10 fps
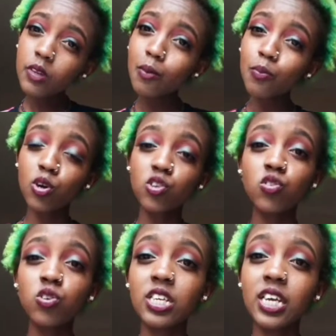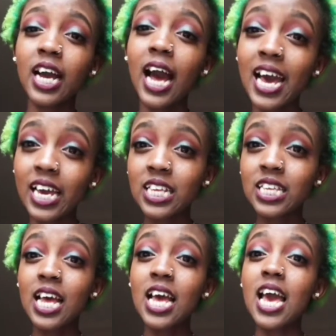protruding eyes
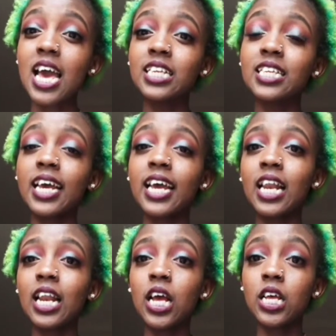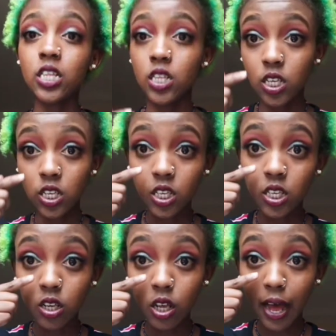entail these
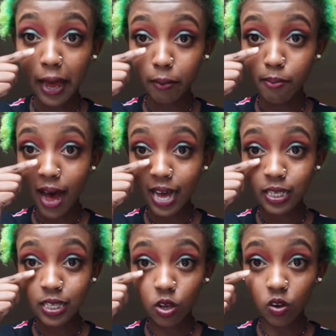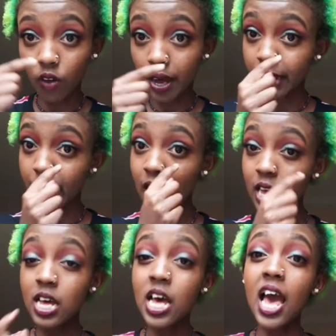eye bags over here
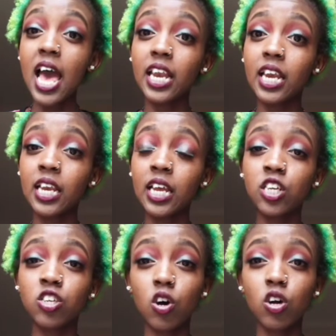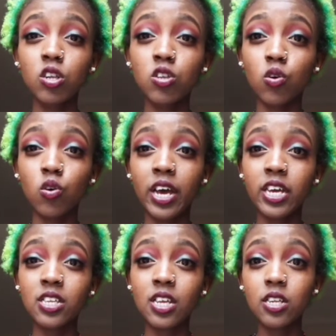and it also
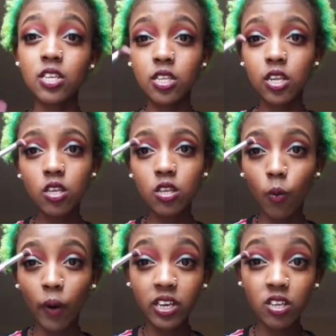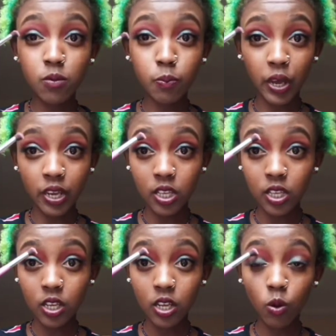entails this wide space
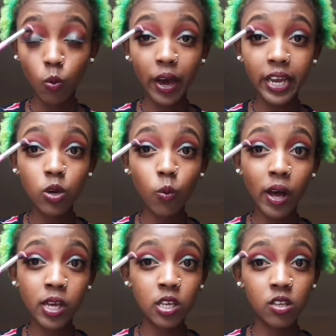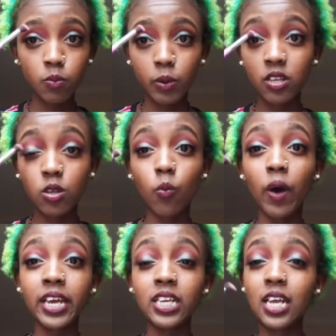wide working space
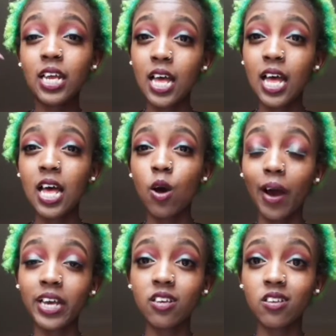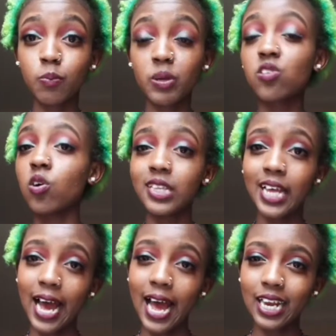wide working space on
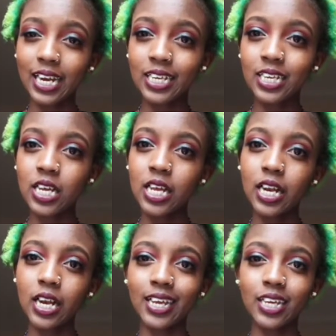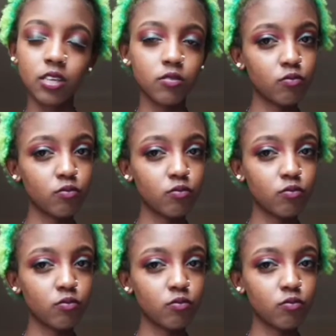the eyelid like